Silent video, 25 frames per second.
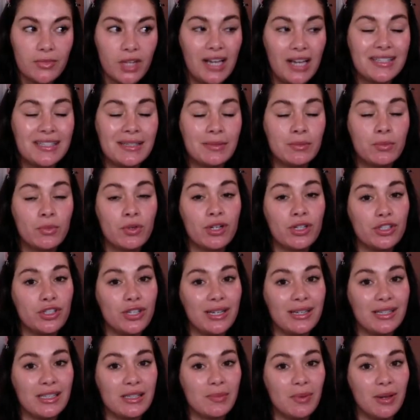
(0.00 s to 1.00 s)
I didn't want to
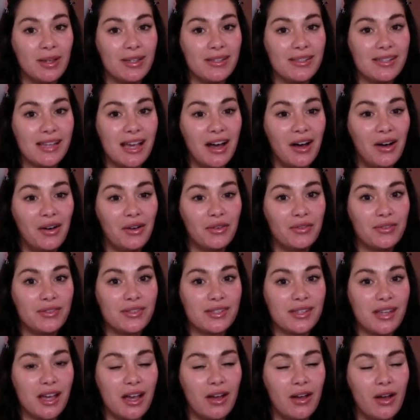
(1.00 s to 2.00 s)
jinx myself.
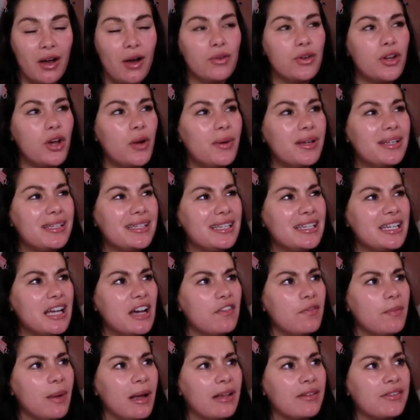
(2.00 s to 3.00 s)
So, oh no, I did
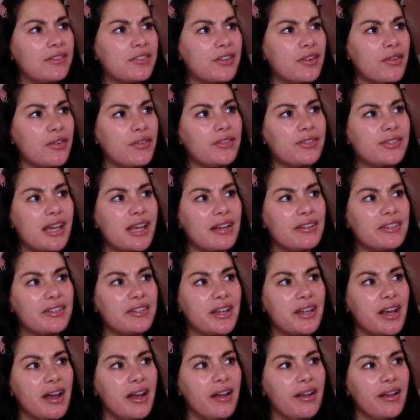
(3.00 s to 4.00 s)
have pasta on
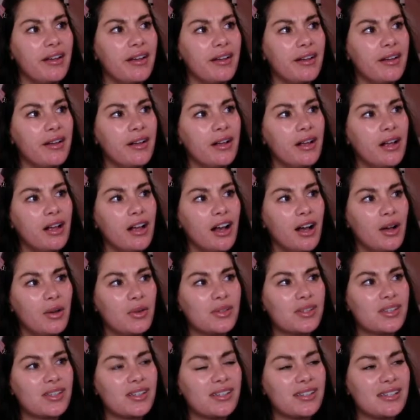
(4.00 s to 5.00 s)
Saturday. I
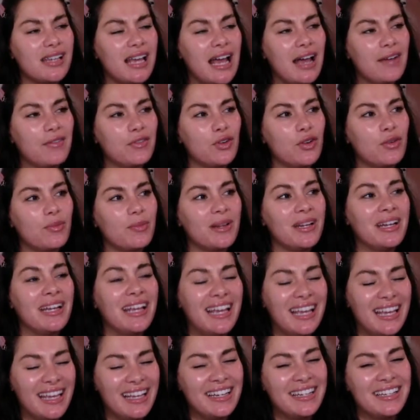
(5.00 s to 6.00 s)
was going to say I have not been
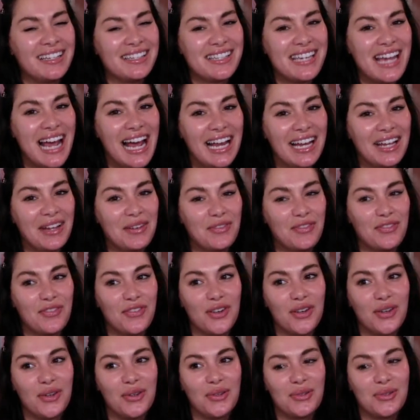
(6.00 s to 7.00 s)
eating Italian
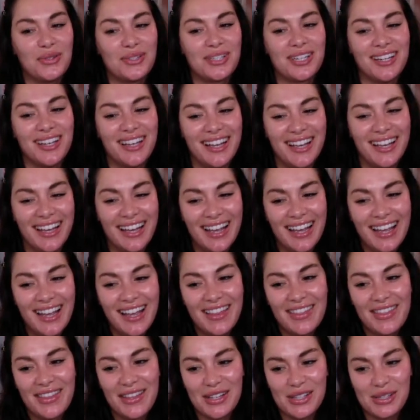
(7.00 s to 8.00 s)
food
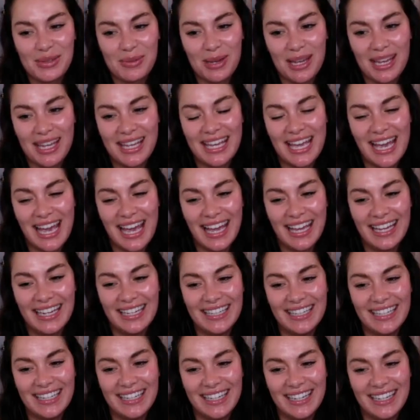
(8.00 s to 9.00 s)
this
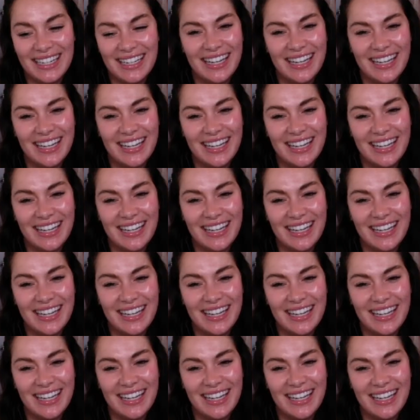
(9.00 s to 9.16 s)
weekend.